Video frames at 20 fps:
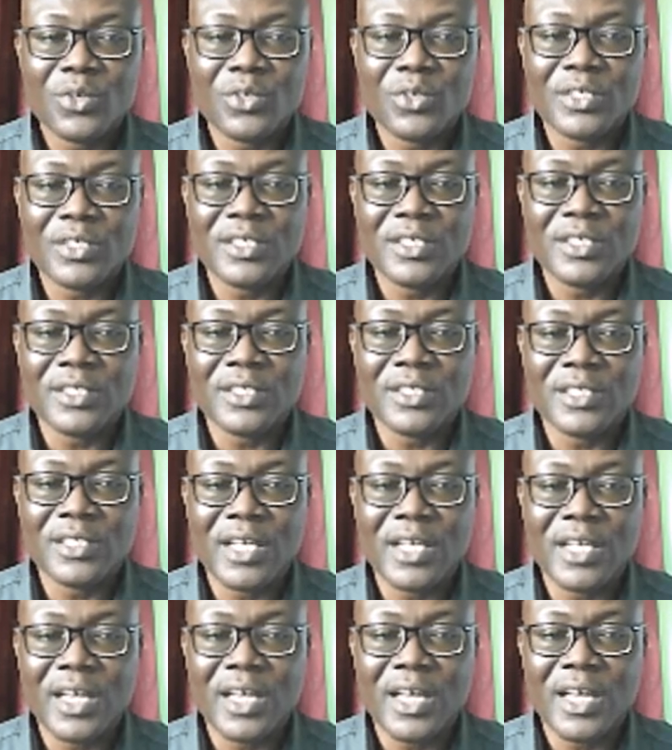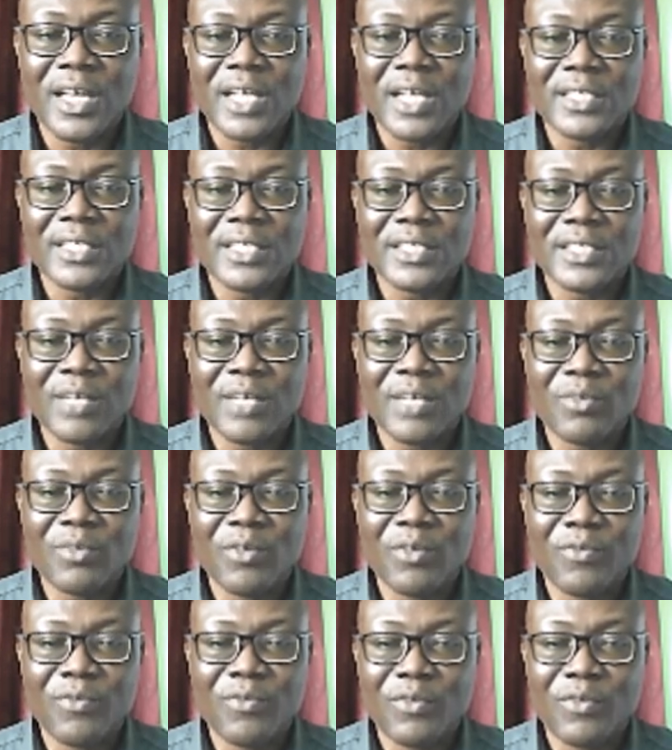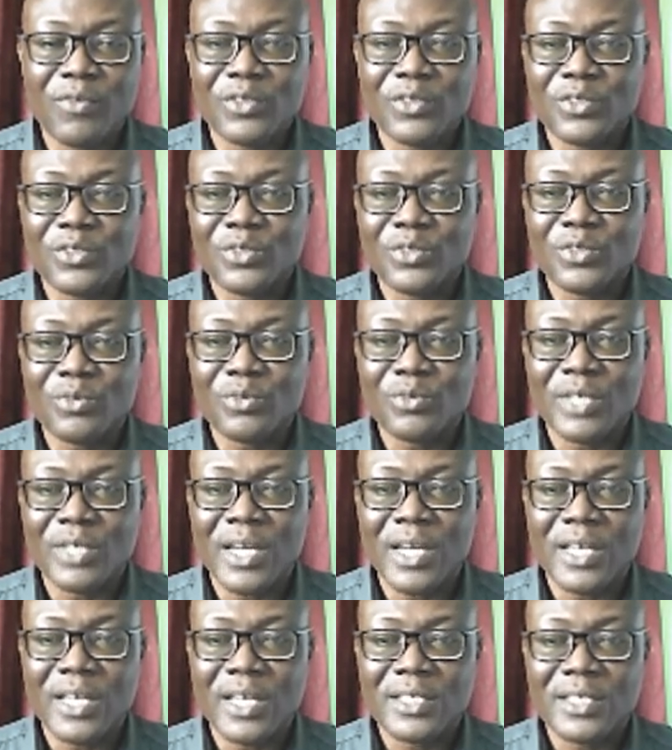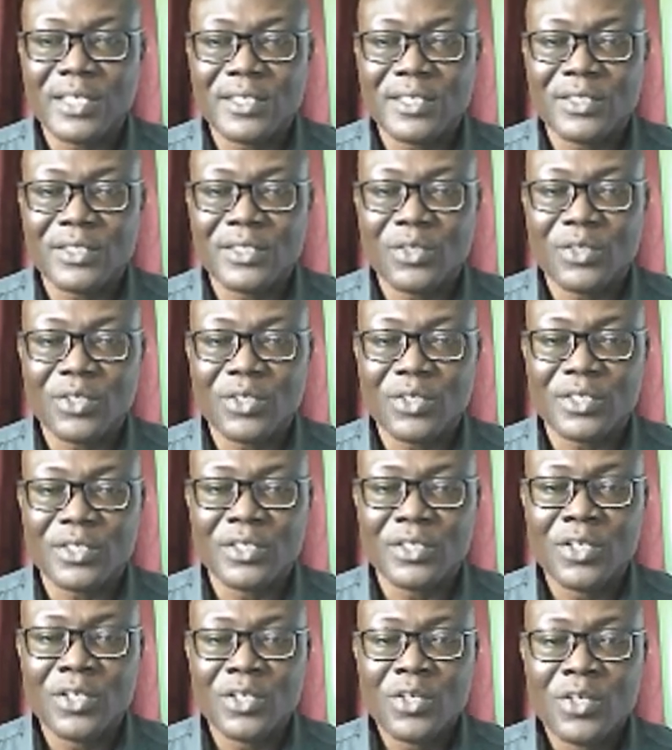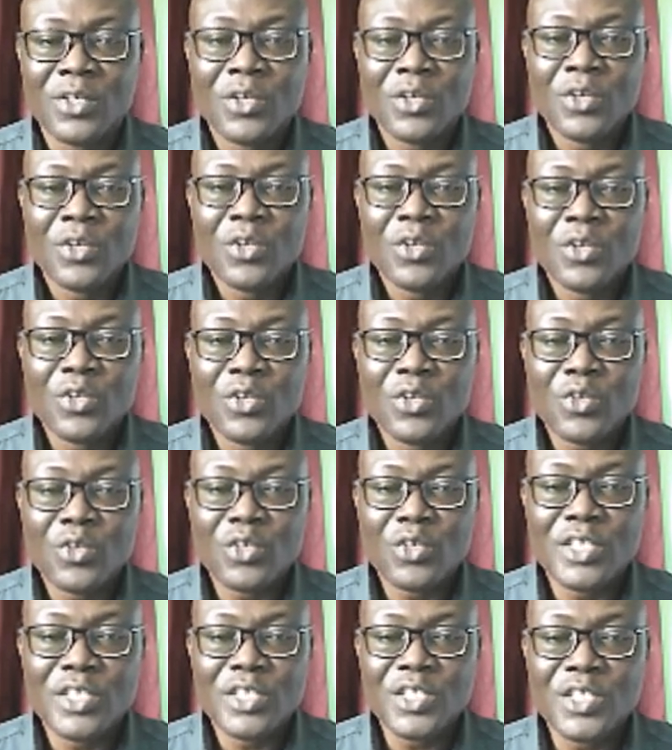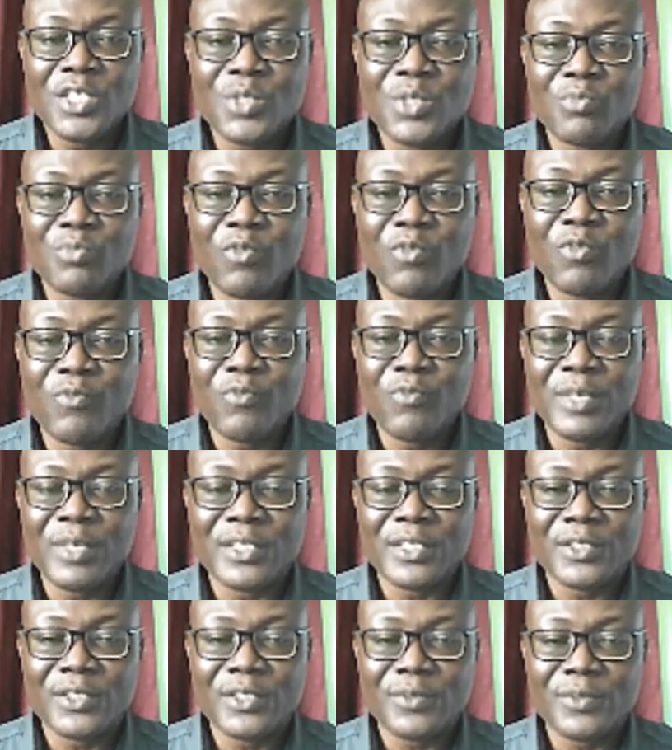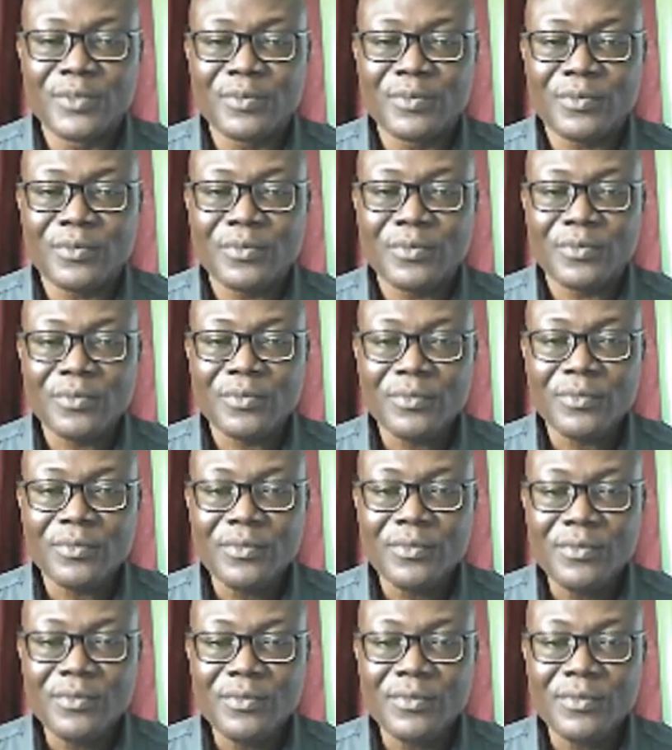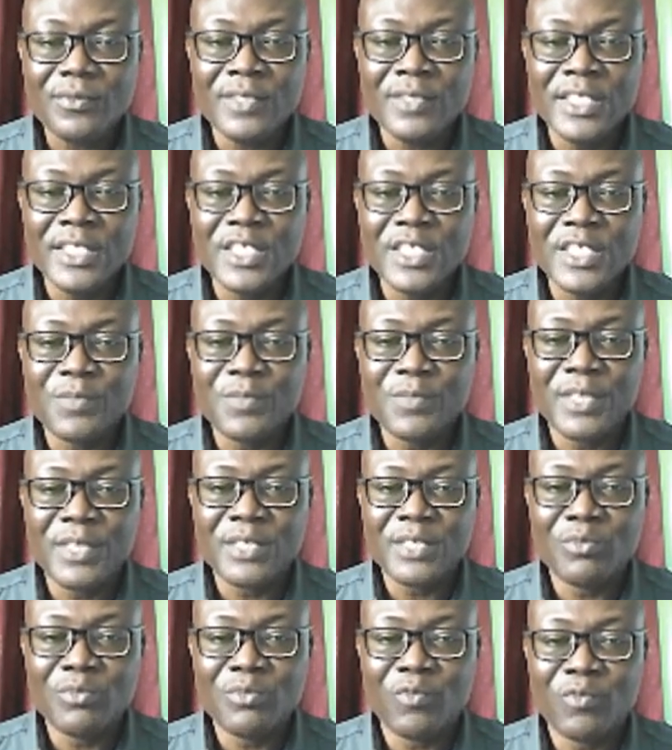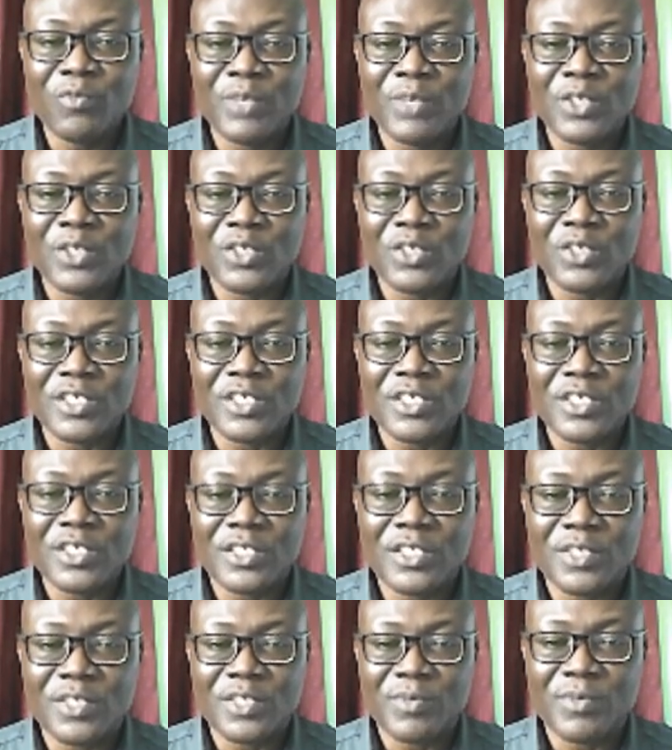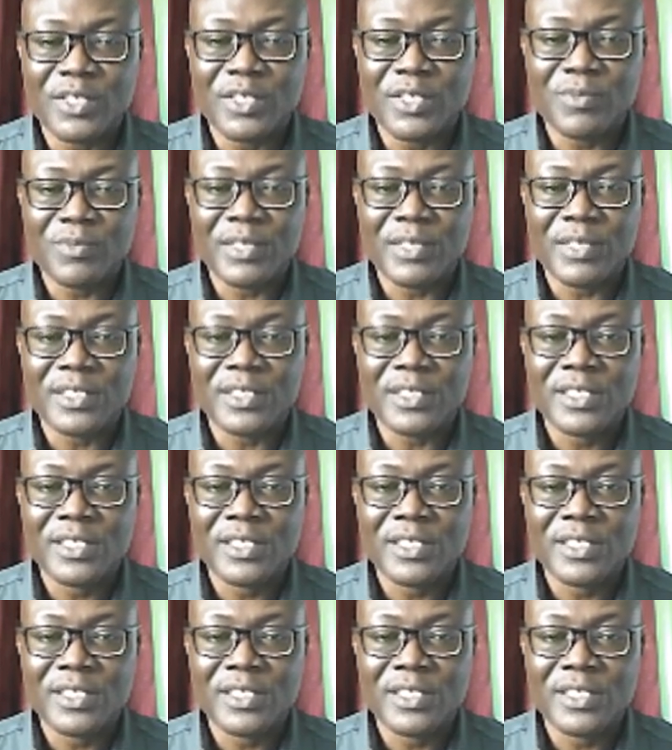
this is an example of what we are discussing. So this movement, this bending movement or this displacement